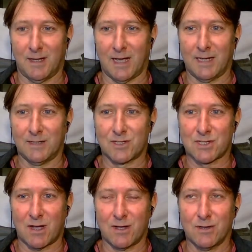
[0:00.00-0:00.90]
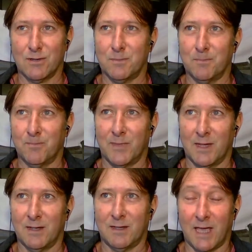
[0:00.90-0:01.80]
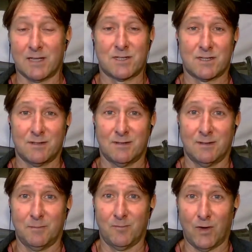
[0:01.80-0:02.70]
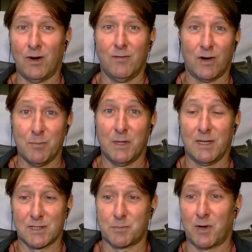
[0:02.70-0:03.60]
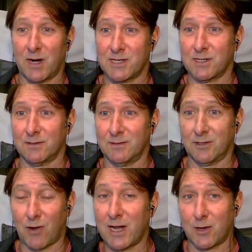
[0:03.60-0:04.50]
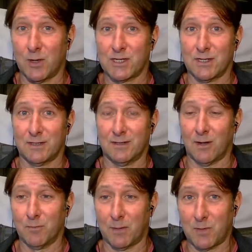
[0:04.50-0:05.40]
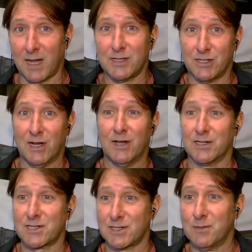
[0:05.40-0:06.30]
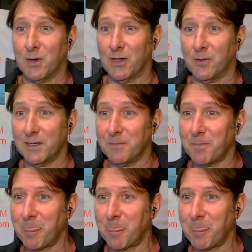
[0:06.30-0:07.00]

And so, yes, very, very big inspiration. Great question. I'm glad you noticed too, by the way.